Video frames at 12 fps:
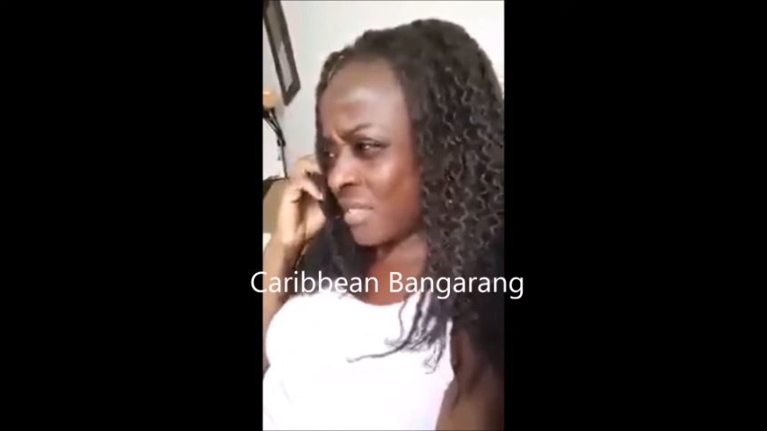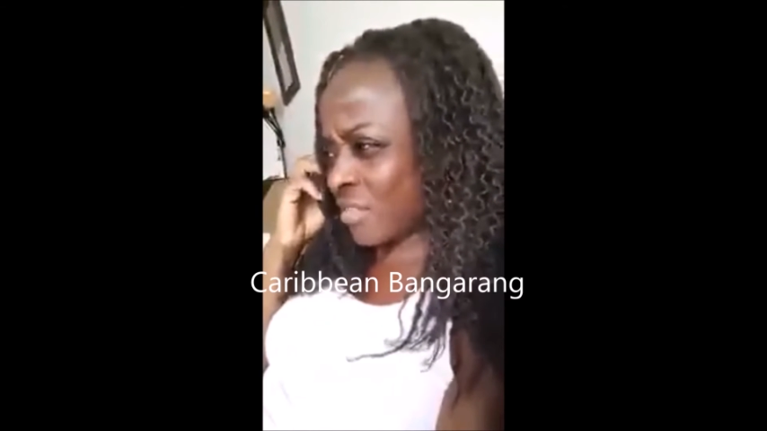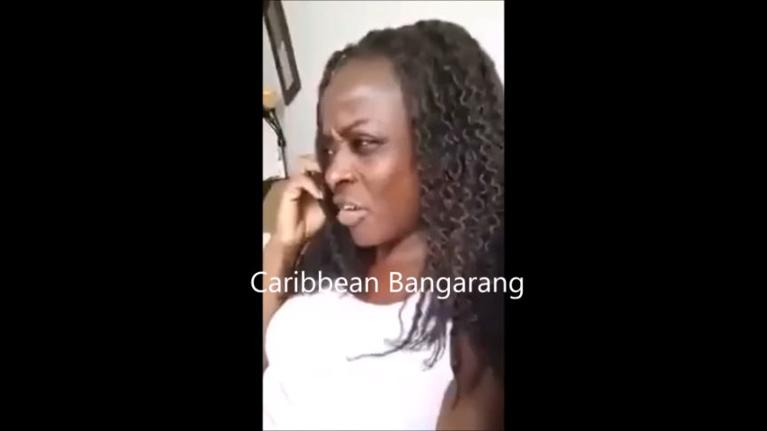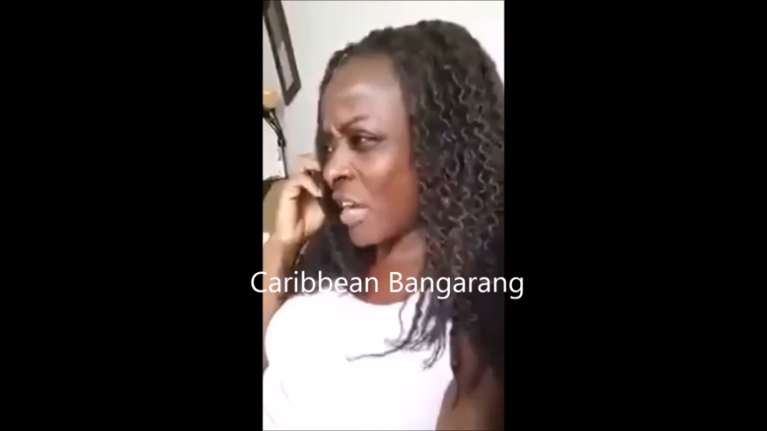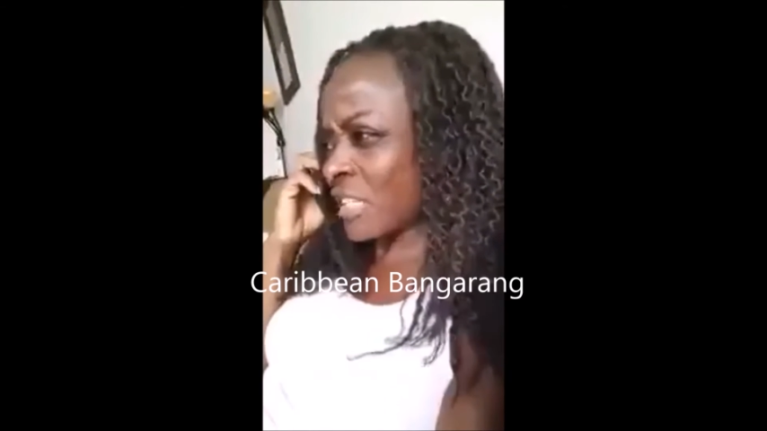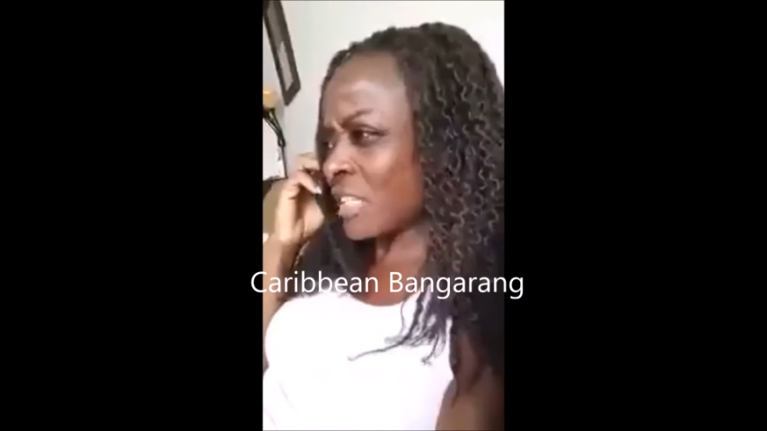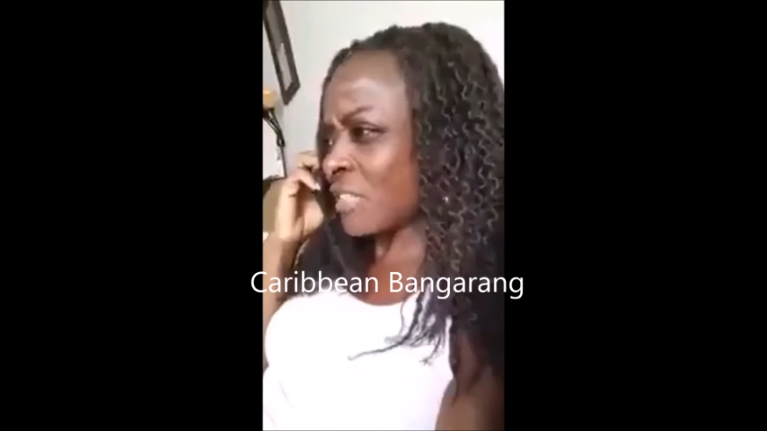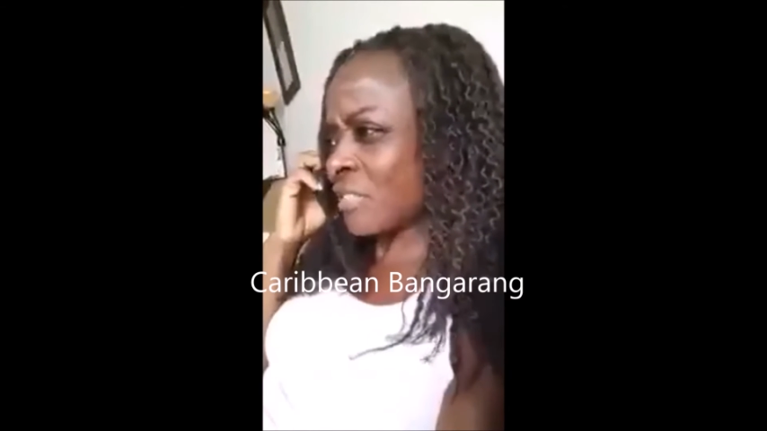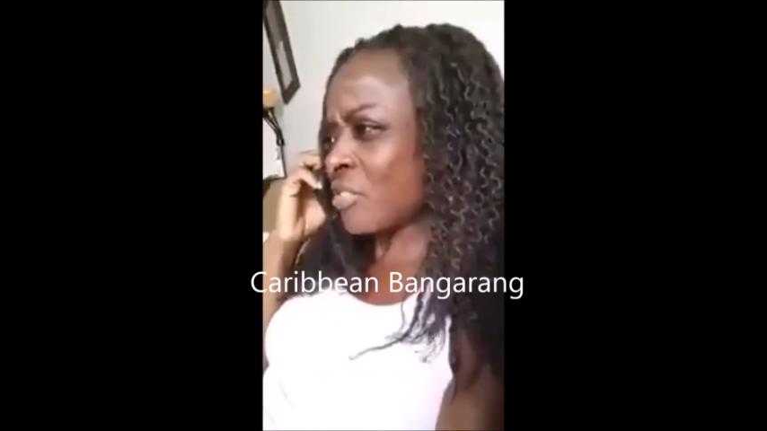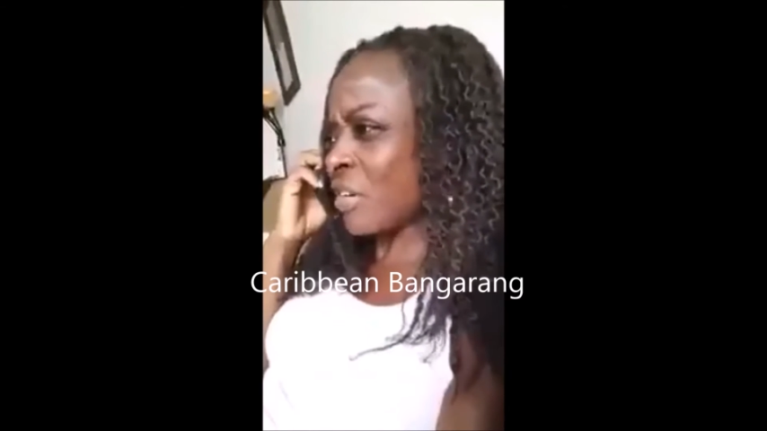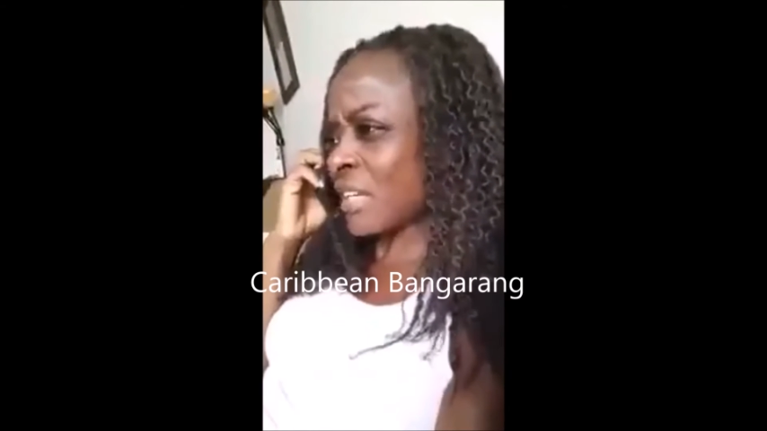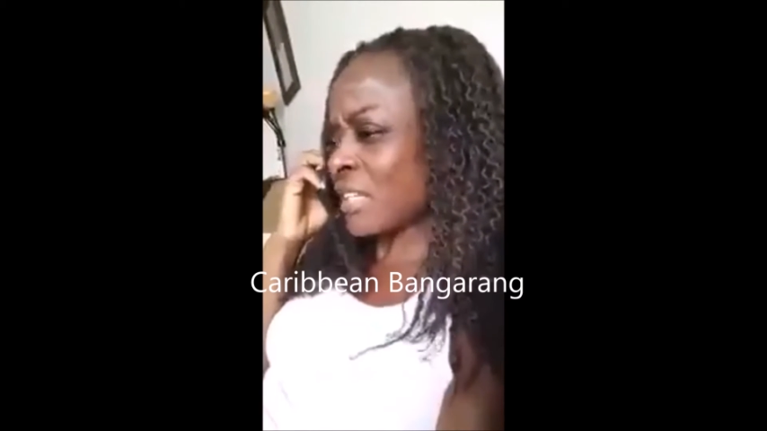
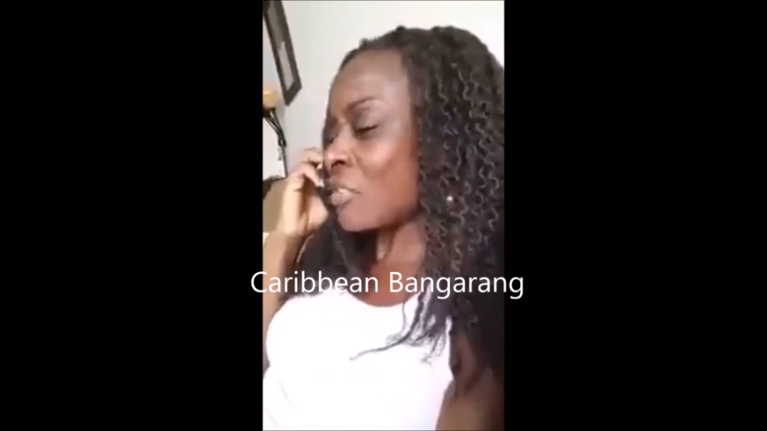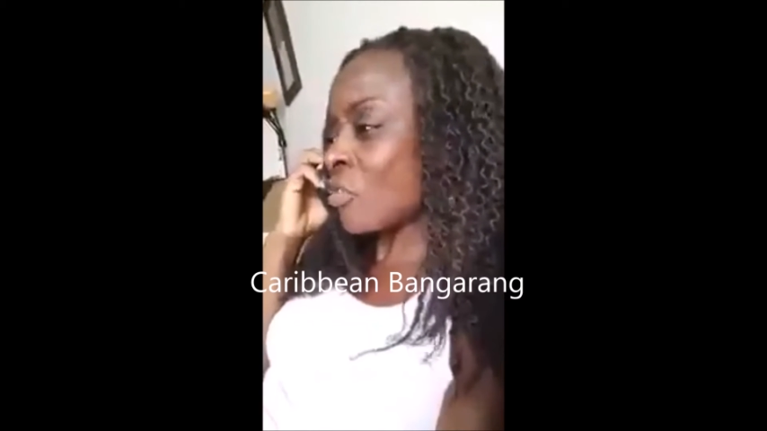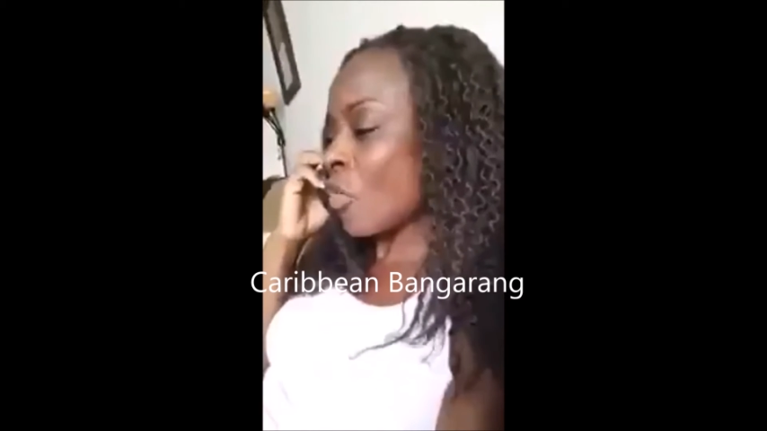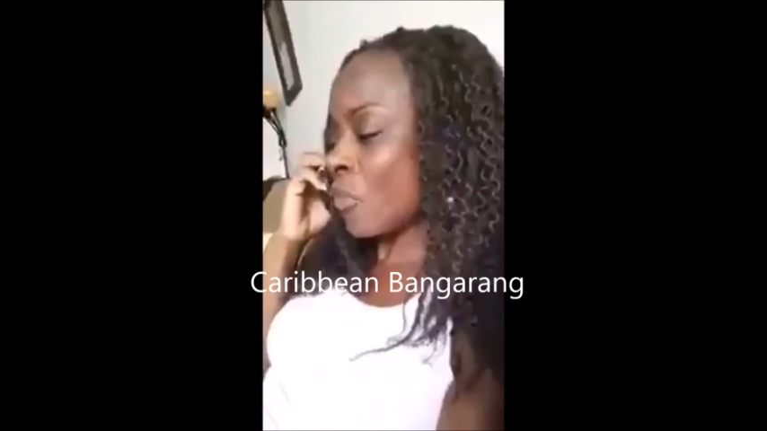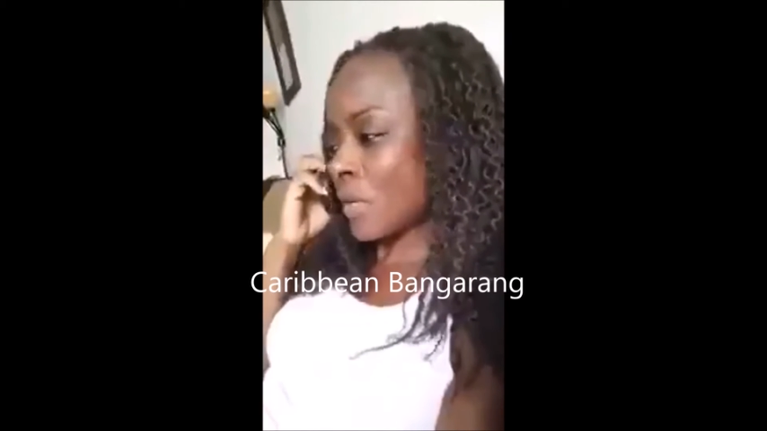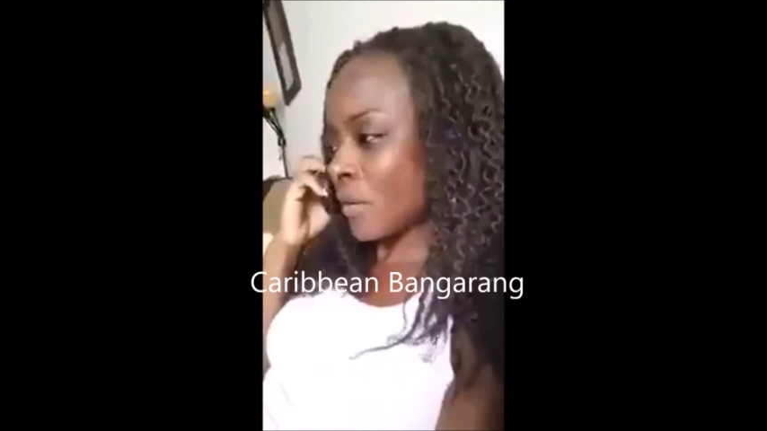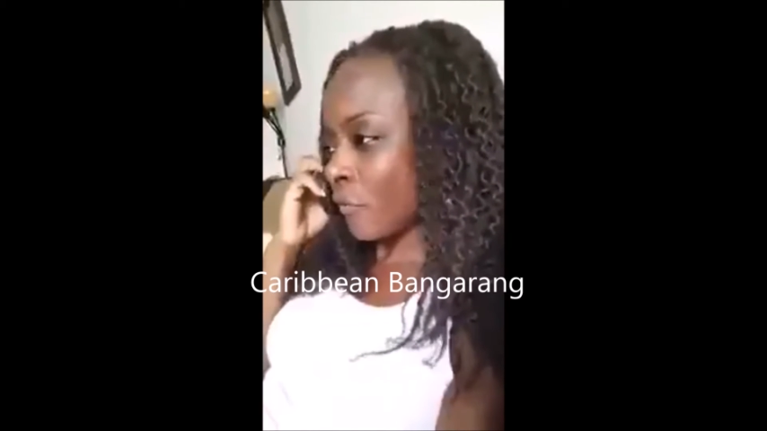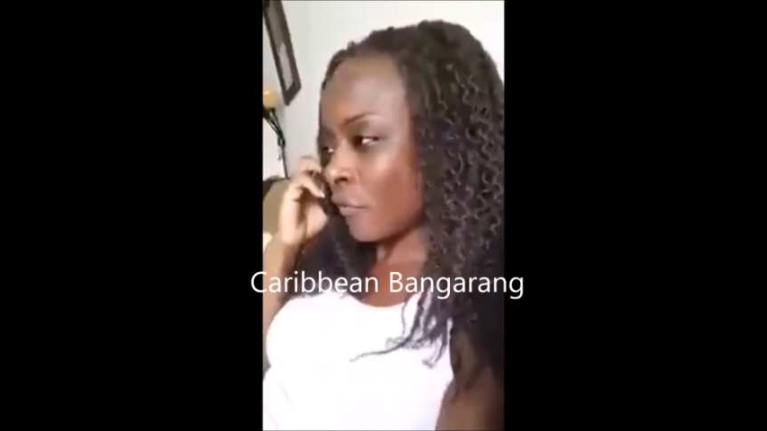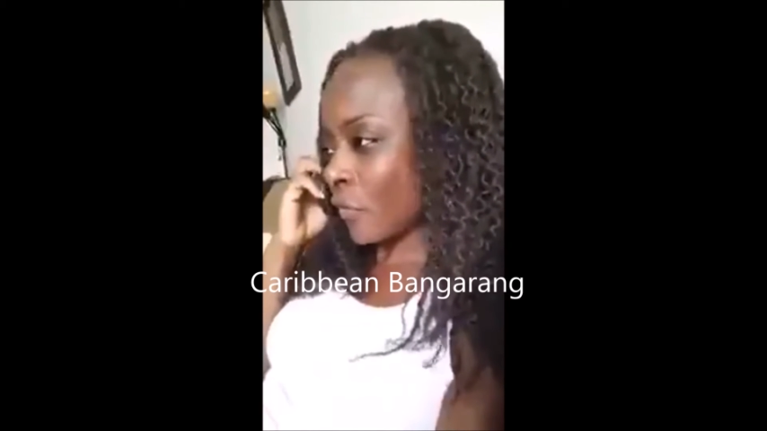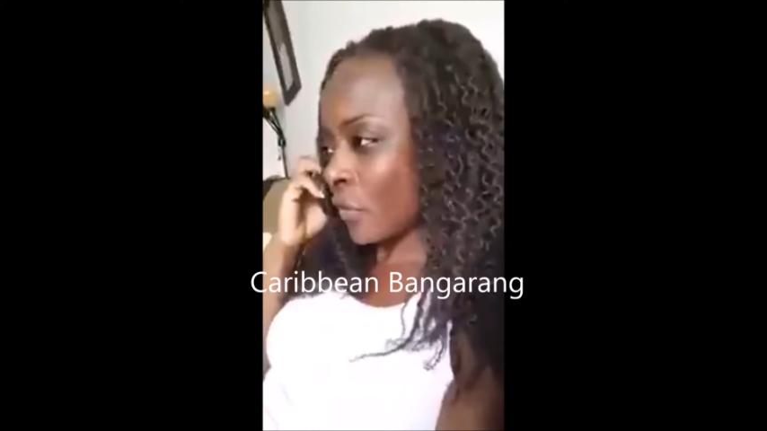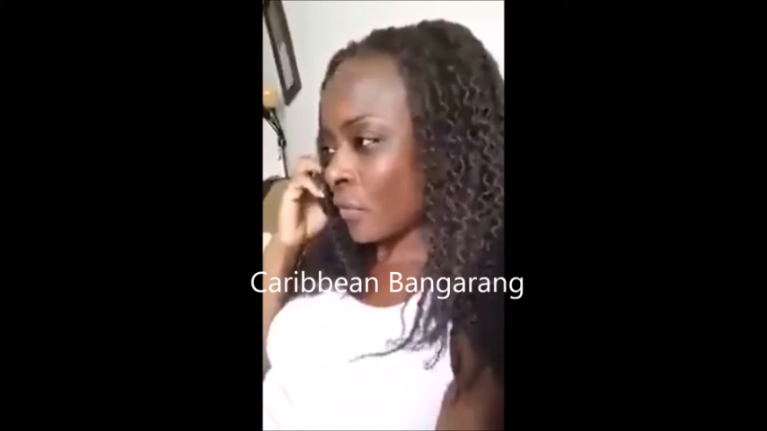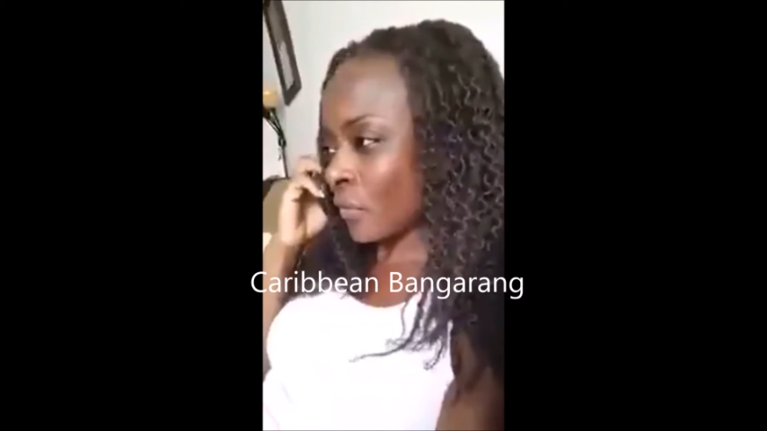go with the
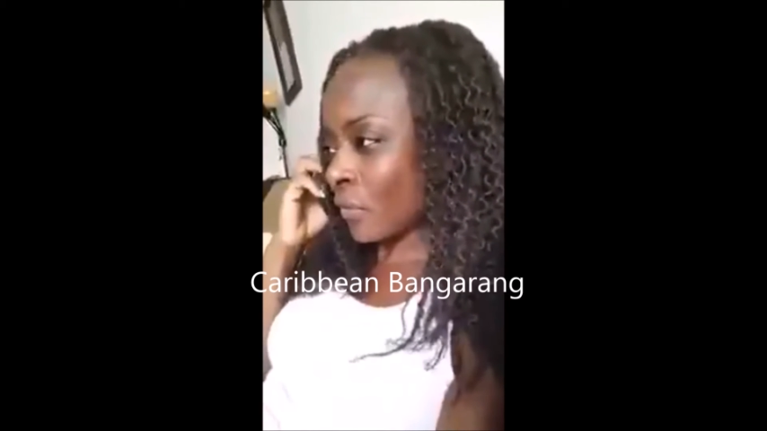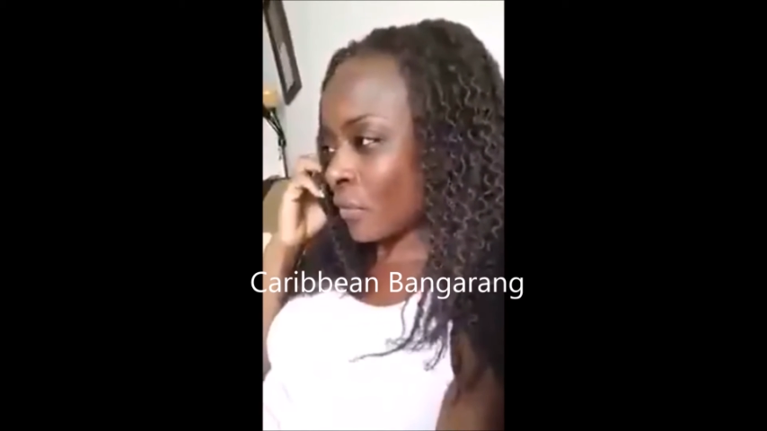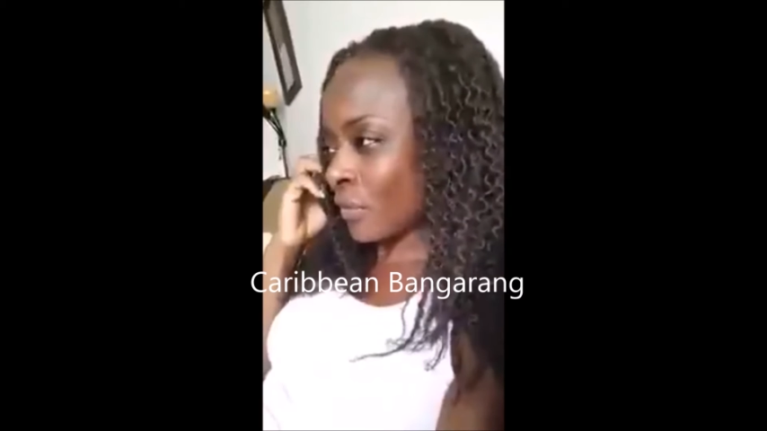flow.